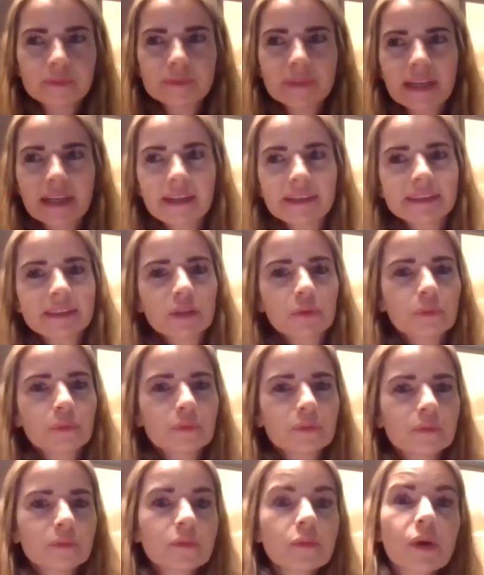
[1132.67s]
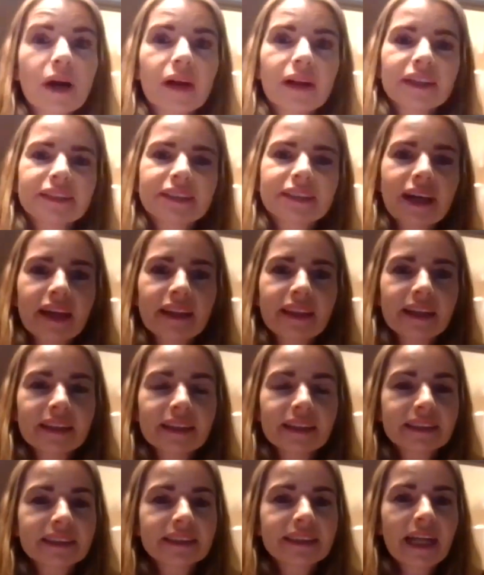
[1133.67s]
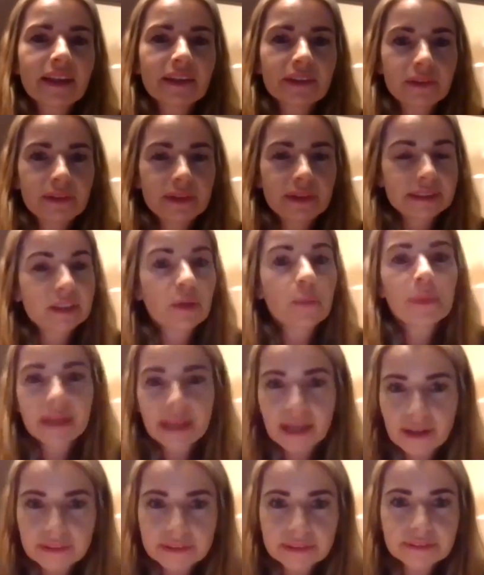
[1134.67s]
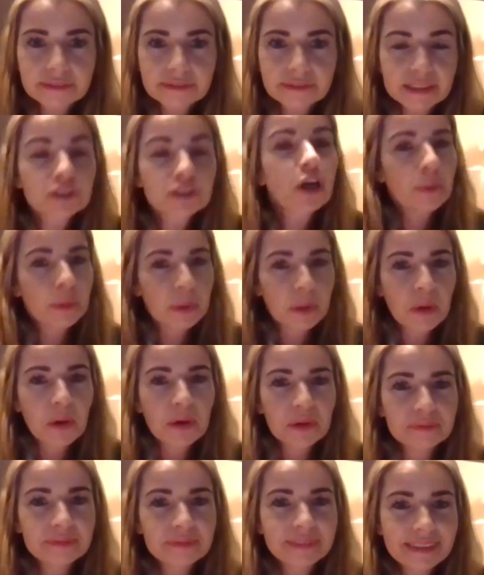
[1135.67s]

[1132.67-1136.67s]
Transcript: And I said, well, actually, I think that's telling you that something else is going on.